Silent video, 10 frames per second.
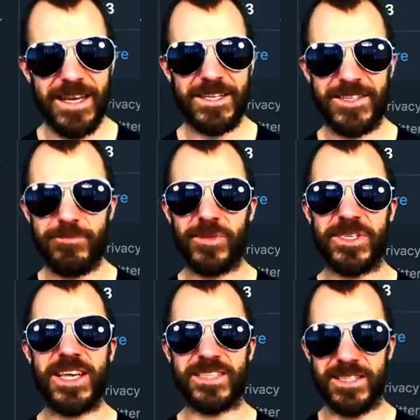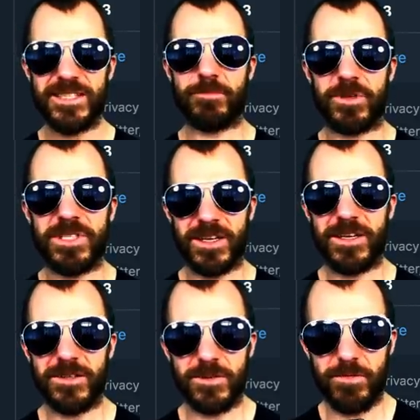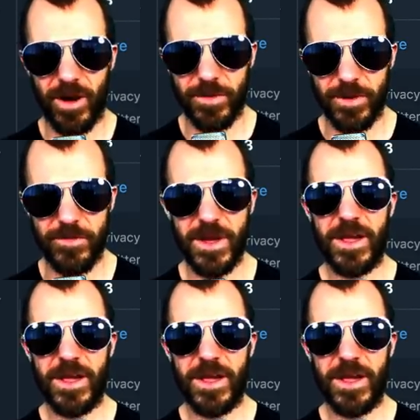He simply says this particular problem